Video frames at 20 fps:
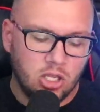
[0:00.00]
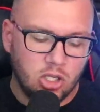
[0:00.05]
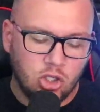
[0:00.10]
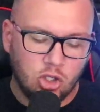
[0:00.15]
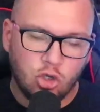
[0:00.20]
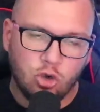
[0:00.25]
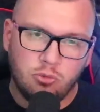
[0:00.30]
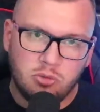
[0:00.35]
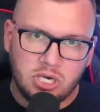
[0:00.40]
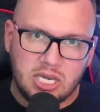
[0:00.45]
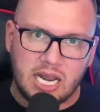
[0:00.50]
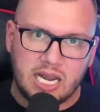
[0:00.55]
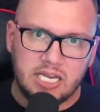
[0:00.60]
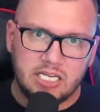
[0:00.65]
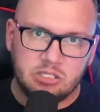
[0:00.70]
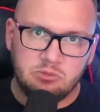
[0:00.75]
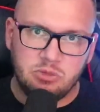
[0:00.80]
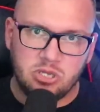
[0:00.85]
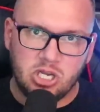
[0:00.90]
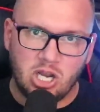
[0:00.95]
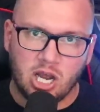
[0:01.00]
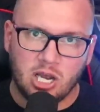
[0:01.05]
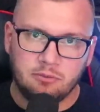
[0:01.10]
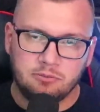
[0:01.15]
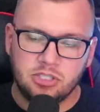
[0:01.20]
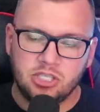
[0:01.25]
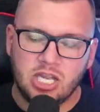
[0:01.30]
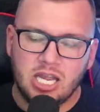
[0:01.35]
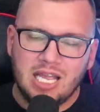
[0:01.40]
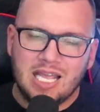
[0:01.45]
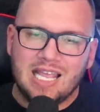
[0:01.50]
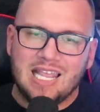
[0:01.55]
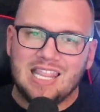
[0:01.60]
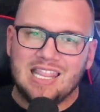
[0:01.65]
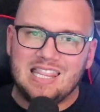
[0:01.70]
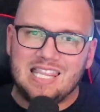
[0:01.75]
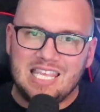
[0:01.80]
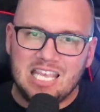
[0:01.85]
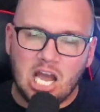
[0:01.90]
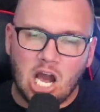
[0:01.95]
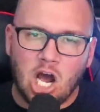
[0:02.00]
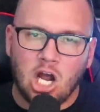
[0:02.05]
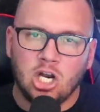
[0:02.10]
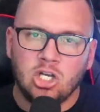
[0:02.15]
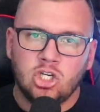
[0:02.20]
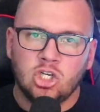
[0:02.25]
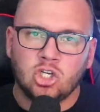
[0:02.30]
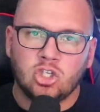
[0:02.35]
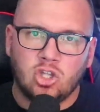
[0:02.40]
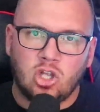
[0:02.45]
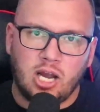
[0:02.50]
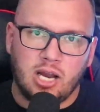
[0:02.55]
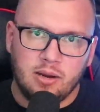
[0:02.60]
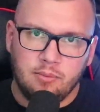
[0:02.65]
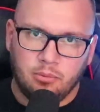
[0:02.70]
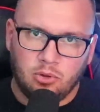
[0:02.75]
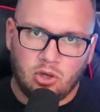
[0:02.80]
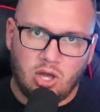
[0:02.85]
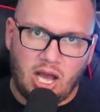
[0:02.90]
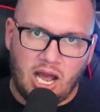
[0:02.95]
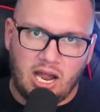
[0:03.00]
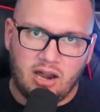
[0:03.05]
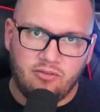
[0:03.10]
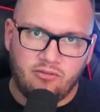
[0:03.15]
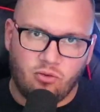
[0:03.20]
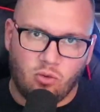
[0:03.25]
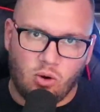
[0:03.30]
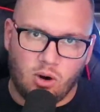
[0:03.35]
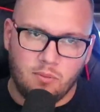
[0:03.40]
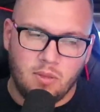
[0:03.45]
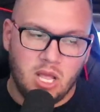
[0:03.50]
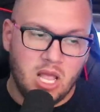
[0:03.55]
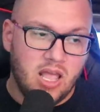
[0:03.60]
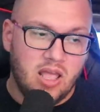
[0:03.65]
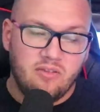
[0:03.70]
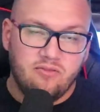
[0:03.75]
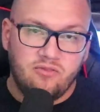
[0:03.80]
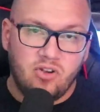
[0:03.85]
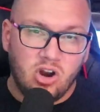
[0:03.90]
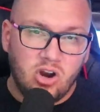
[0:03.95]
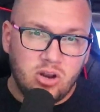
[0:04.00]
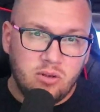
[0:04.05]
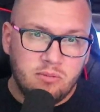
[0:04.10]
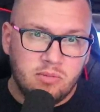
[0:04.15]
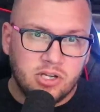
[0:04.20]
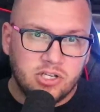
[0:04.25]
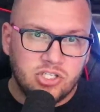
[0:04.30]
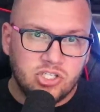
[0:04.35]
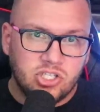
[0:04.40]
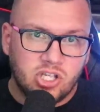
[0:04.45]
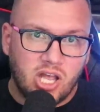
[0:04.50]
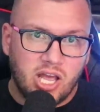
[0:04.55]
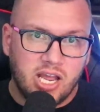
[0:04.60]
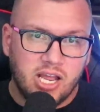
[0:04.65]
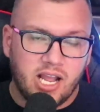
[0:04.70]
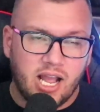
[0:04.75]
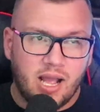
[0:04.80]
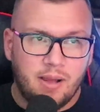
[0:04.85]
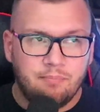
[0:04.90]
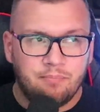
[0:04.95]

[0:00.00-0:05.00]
Kubernetes becomes the underlying platform. Very much like,